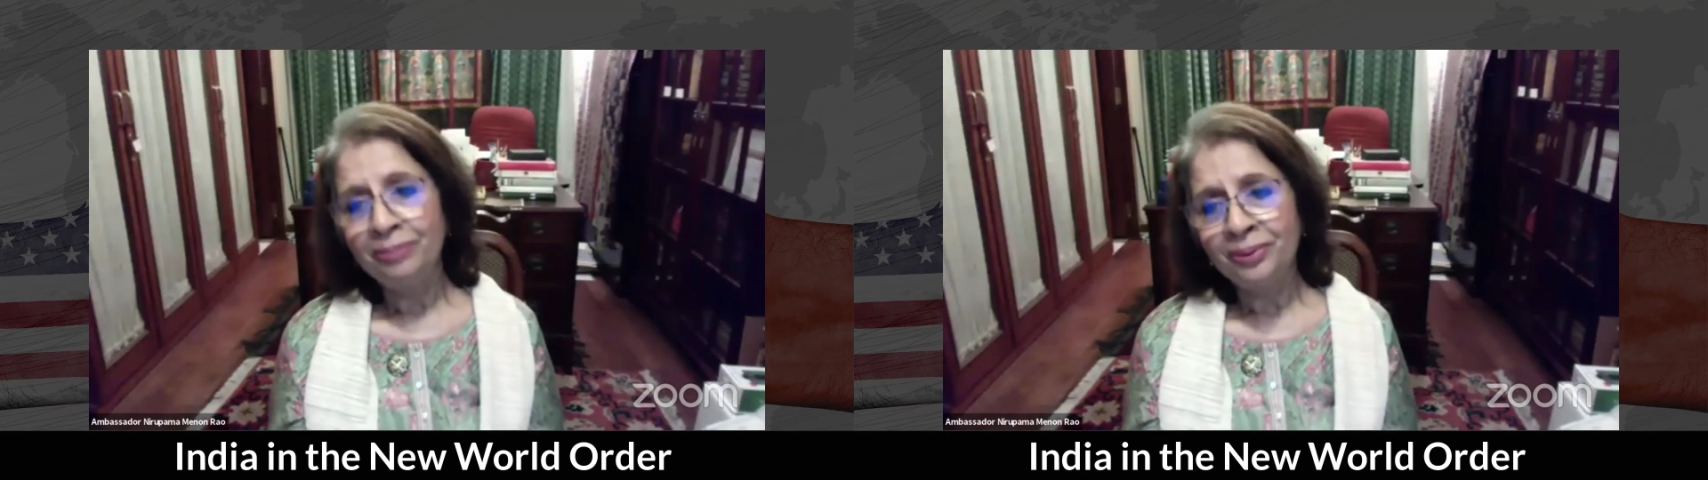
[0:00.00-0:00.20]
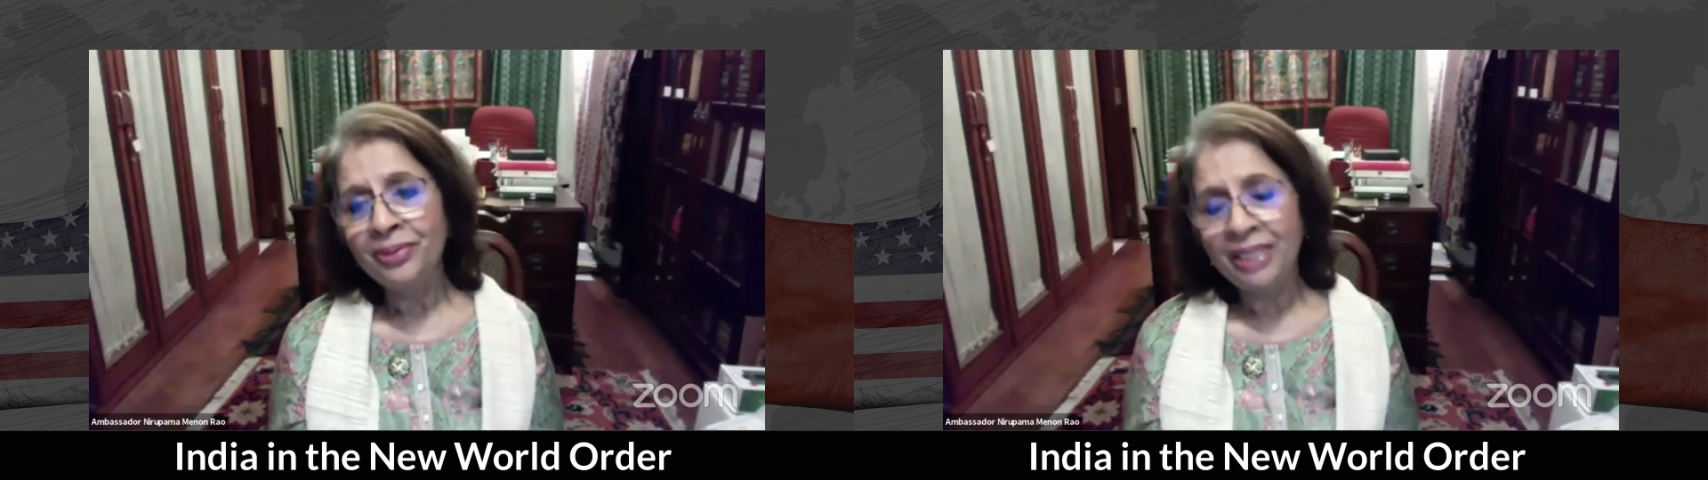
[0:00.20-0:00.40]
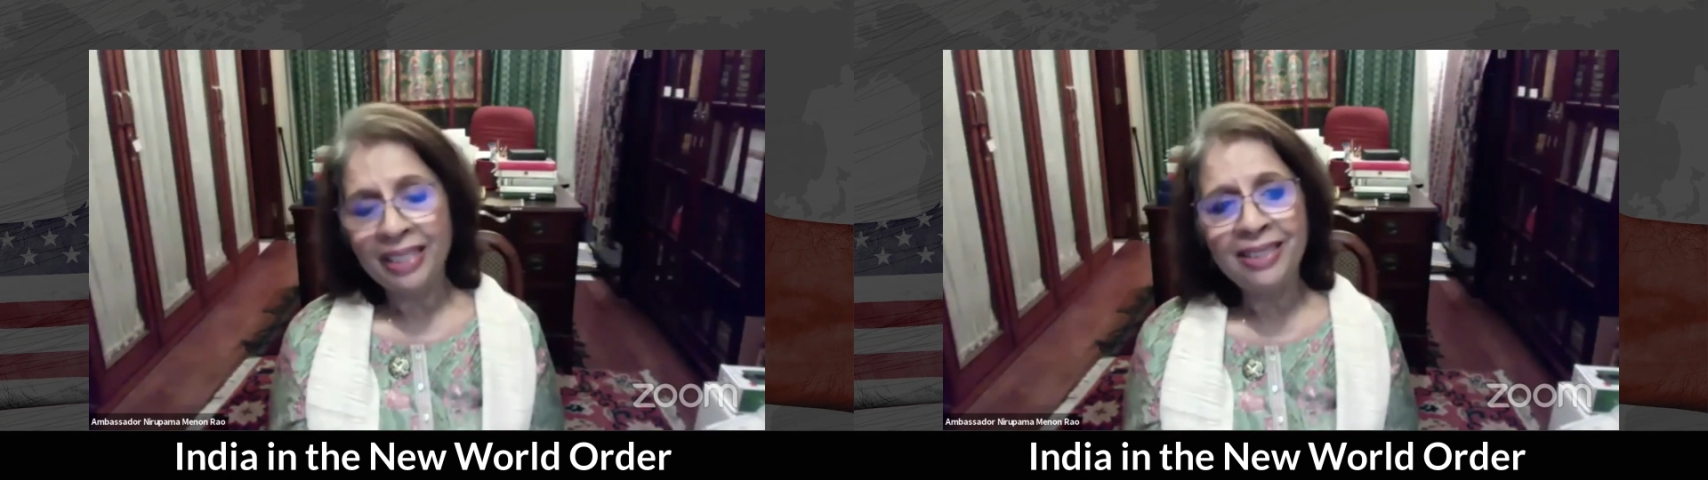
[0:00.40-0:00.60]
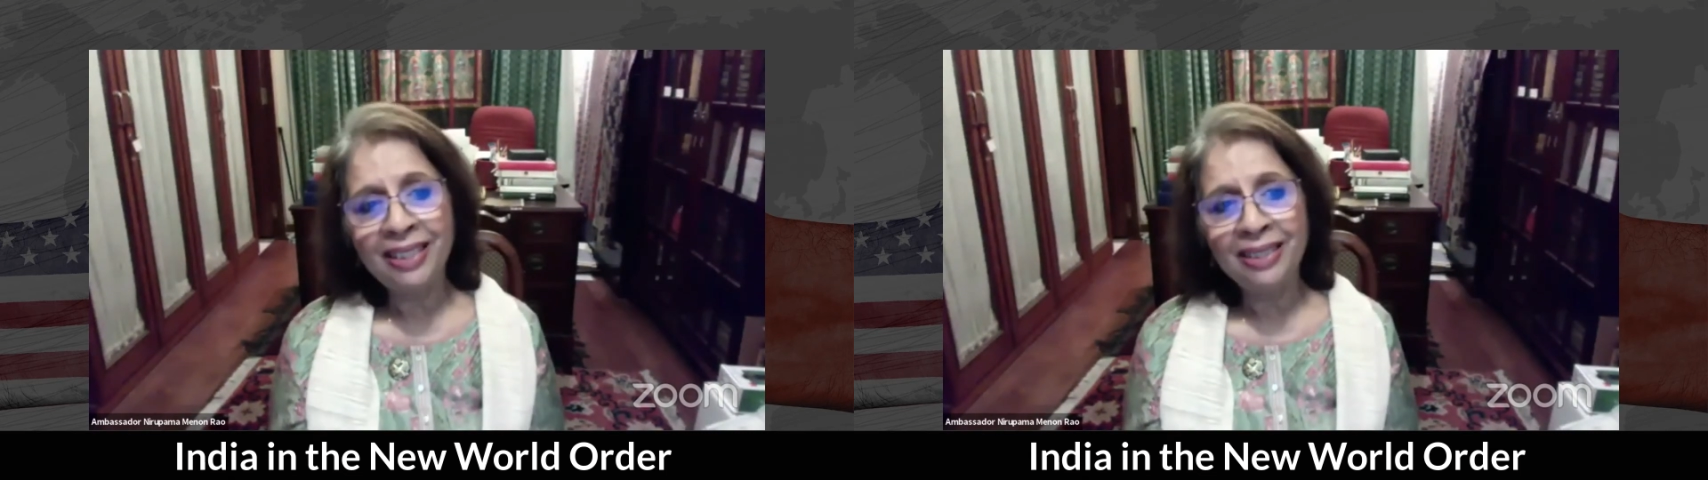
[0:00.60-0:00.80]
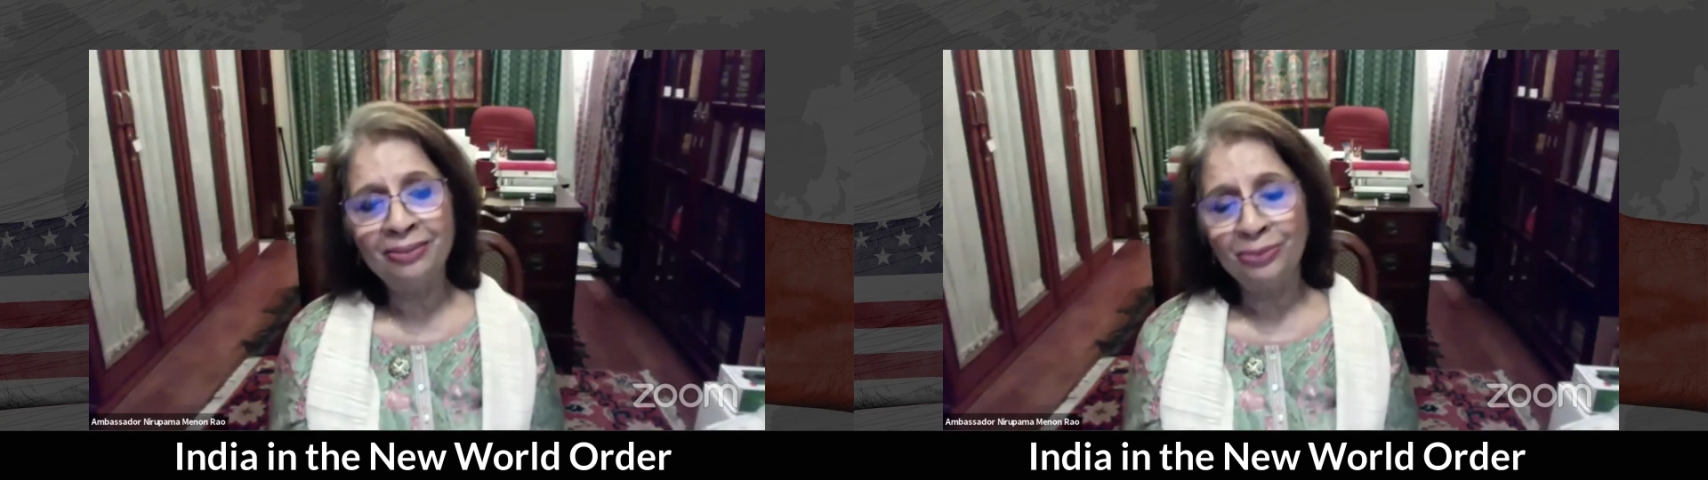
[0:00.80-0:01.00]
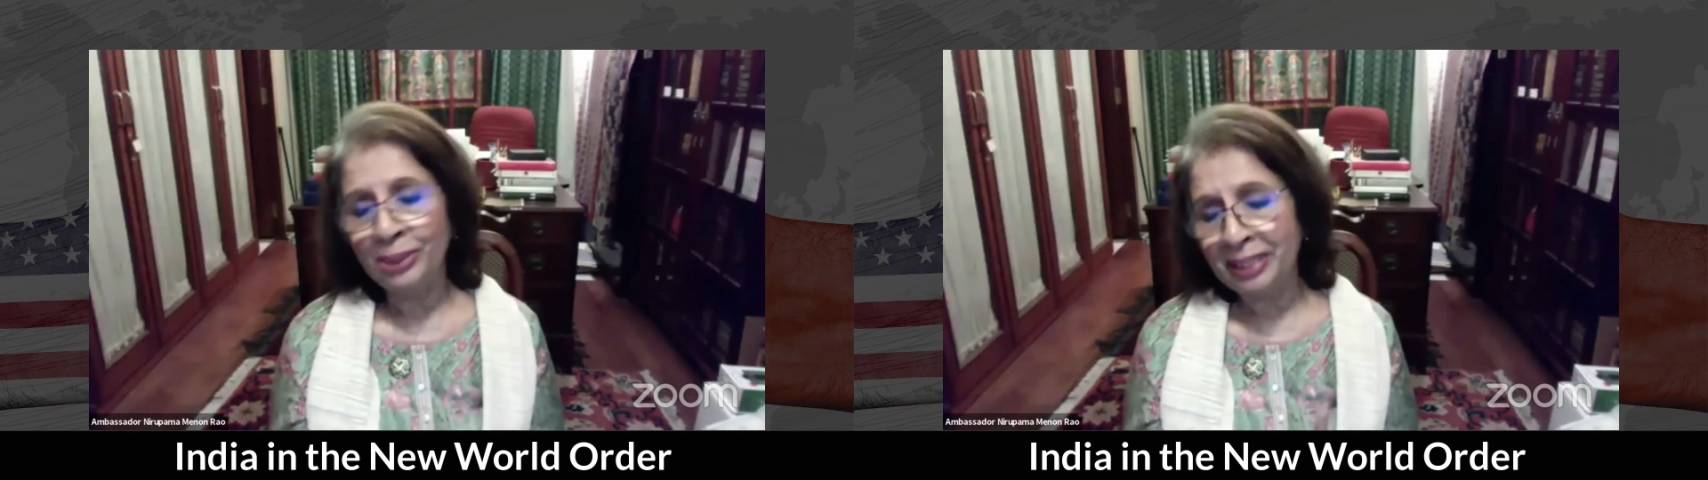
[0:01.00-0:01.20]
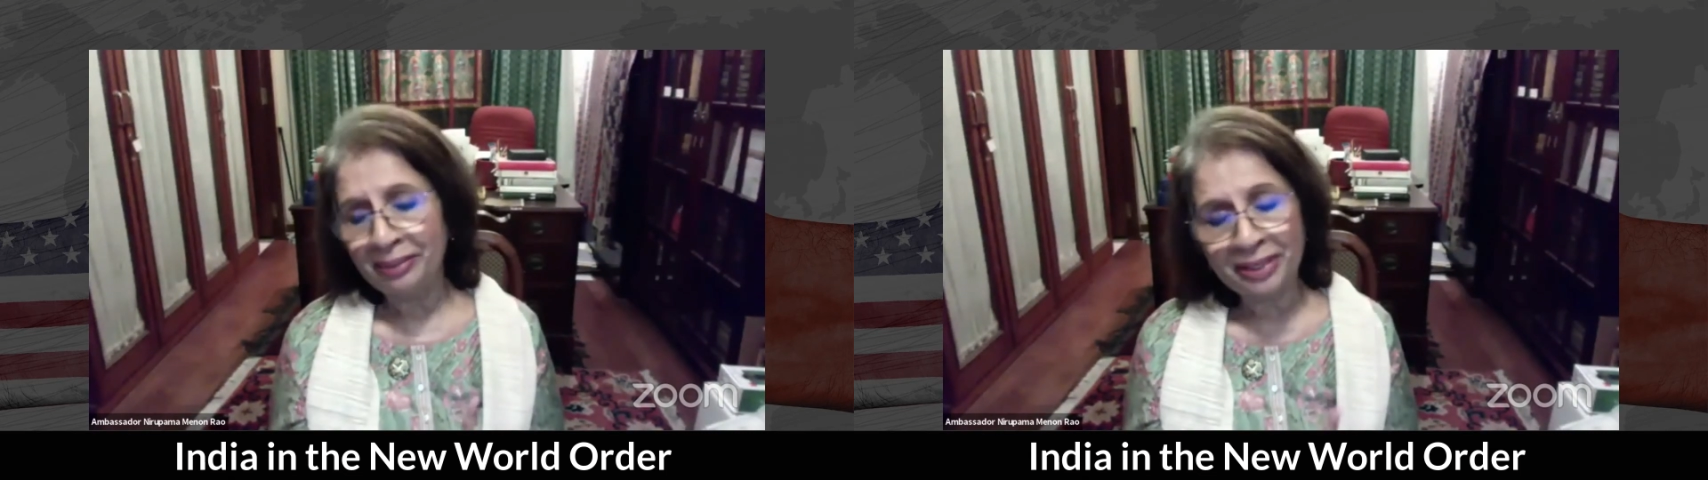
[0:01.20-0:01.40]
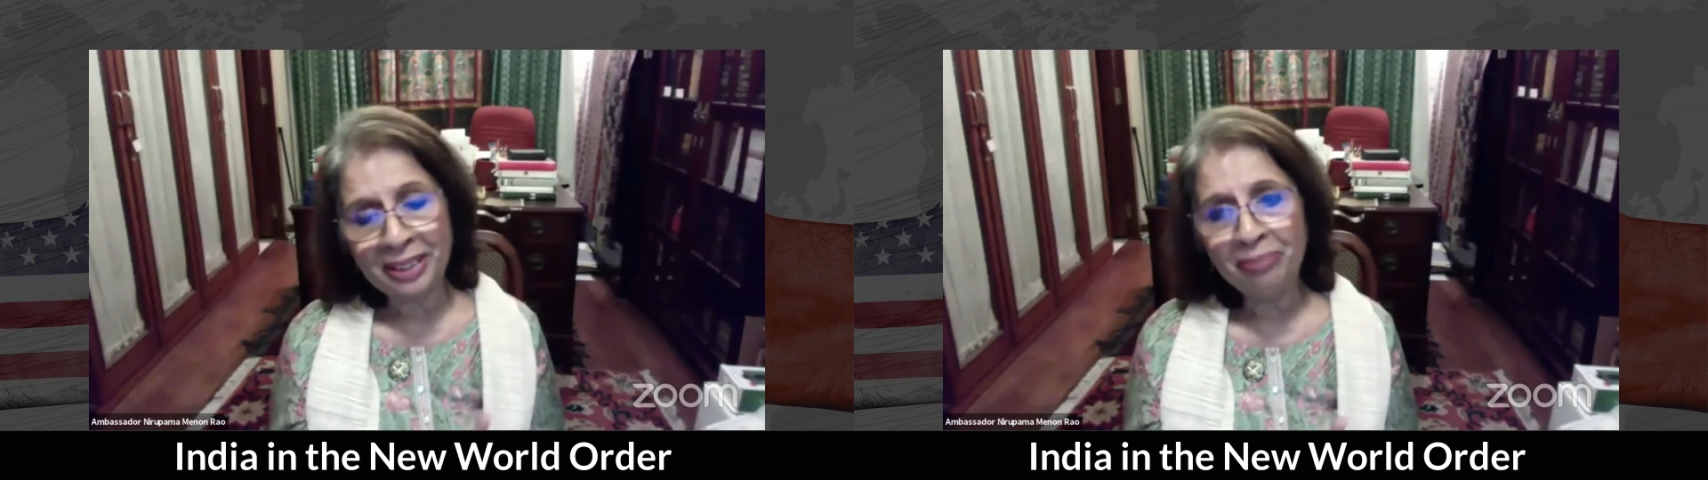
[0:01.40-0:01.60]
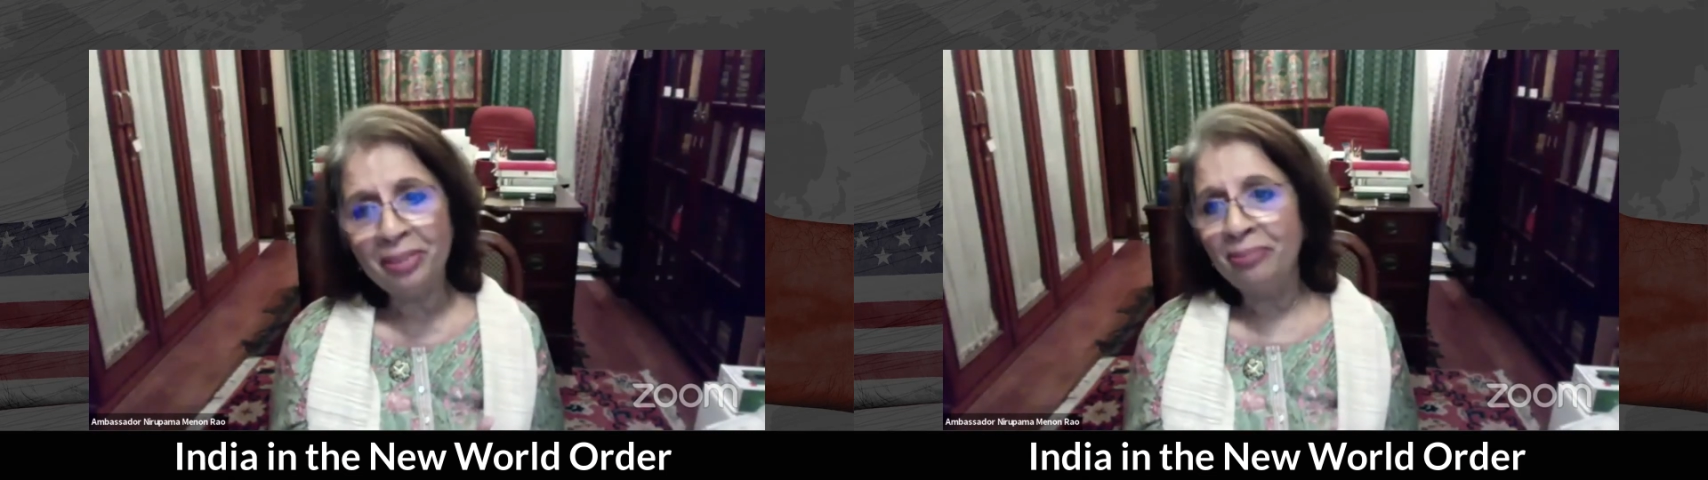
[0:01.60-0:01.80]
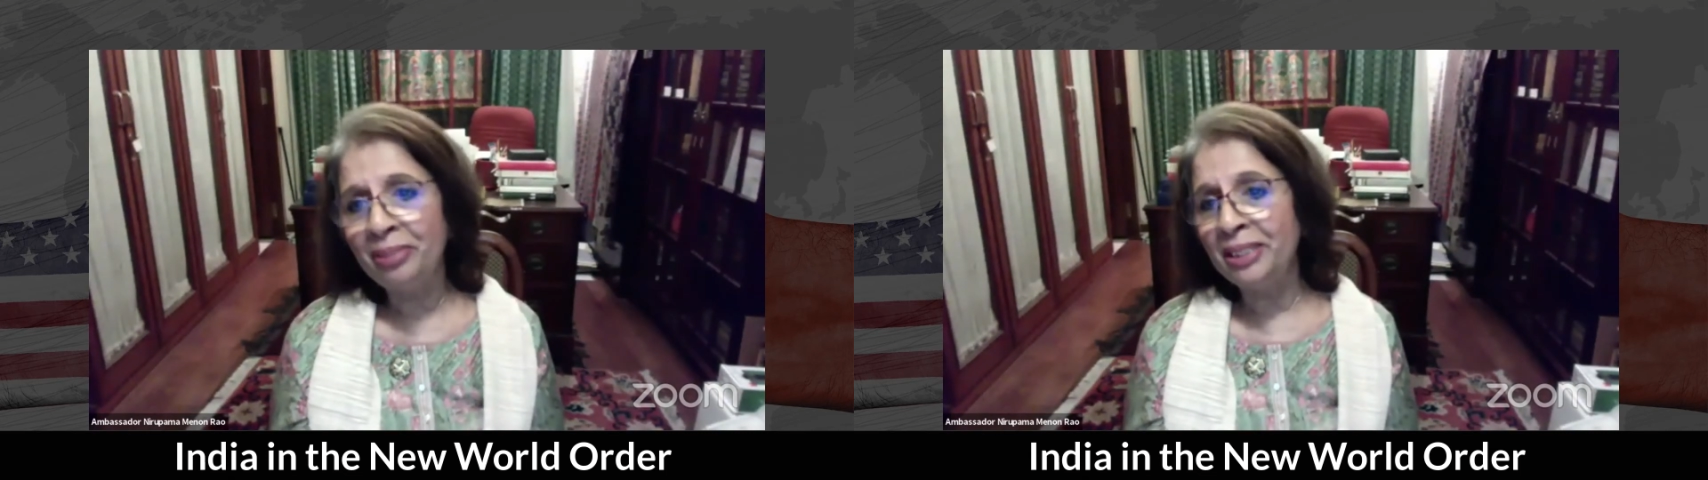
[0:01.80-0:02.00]
creating whatever it
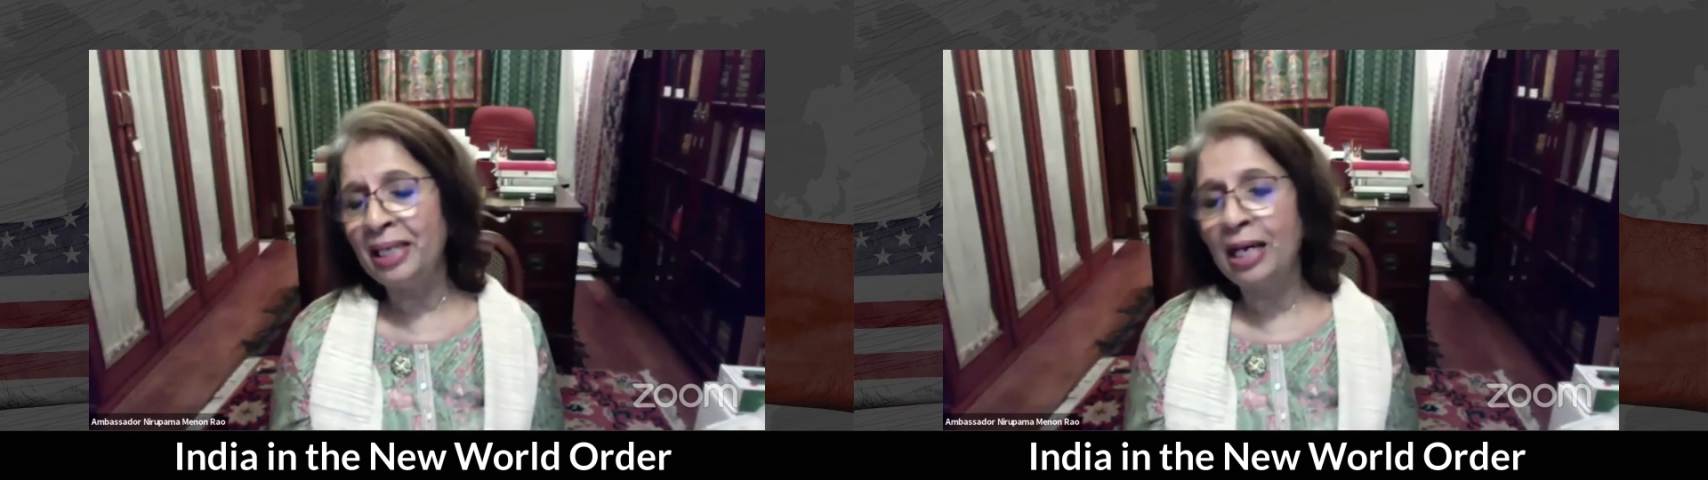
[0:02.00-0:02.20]
may mean,